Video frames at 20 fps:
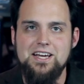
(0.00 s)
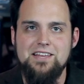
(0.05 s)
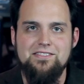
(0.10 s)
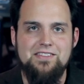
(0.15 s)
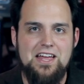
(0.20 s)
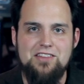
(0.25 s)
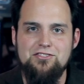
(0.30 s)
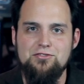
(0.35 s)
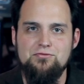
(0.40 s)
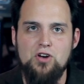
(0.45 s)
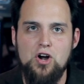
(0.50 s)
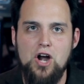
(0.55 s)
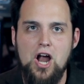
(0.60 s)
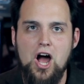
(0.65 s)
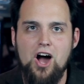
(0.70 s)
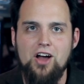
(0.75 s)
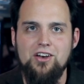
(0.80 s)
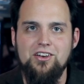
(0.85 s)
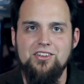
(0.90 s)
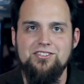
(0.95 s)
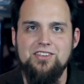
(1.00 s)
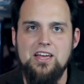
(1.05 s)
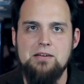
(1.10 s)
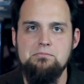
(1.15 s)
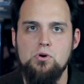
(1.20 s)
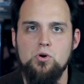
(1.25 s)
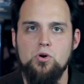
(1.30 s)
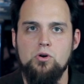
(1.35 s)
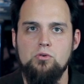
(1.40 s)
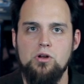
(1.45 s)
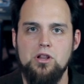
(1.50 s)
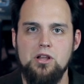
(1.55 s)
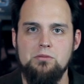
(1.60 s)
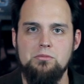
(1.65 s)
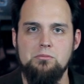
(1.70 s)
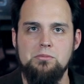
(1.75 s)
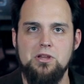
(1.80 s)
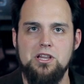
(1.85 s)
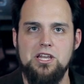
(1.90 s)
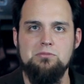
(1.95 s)
That's very hard to say. Motorola
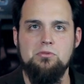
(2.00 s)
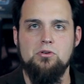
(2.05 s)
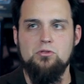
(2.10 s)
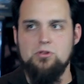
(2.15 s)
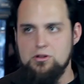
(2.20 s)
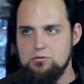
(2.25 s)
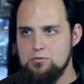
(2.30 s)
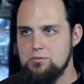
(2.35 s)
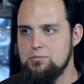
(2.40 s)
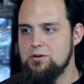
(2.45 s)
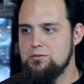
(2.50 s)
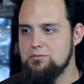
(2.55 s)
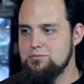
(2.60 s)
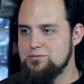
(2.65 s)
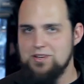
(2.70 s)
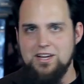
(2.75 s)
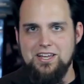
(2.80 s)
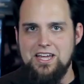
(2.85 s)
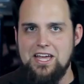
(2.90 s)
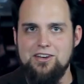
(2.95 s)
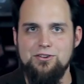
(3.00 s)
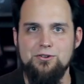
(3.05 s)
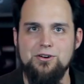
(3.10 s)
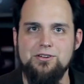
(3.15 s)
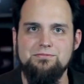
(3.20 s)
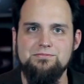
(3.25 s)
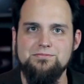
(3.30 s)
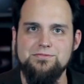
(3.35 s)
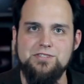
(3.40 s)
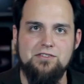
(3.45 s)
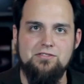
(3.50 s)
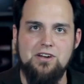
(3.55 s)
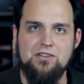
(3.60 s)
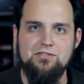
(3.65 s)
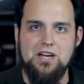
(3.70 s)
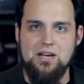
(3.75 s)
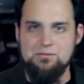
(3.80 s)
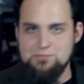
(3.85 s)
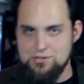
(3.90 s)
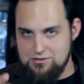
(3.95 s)
Mobility, Motorola Mobility. I can't do it. Say it five
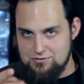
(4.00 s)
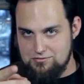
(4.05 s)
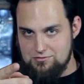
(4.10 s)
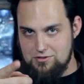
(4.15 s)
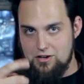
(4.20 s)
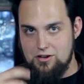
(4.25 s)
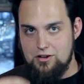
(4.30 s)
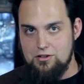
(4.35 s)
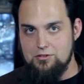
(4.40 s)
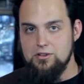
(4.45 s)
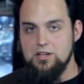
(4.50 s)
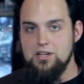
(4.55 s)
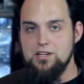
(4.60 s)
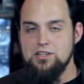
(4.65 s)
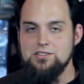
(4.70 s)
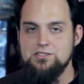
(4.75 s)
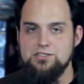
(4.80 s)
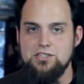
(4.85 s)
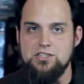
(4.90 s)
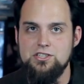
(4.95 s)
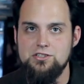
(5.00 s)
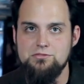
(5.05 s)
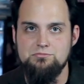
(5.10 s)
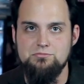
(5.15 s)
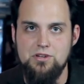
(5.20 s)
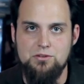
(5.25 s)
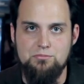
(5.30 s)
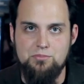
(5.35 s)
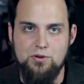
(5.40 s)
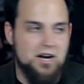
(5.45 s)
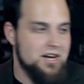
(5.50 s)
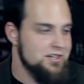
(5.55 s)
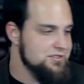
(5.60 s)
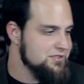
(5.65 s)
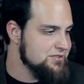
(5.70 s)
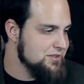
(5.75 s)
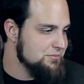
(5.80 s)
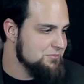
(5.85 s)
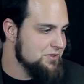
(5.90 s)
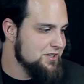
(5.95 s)
times. I'll send you a prize
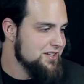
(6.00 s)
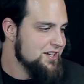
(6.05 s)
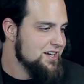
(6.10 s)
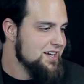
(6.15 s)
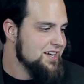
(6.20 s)
or something.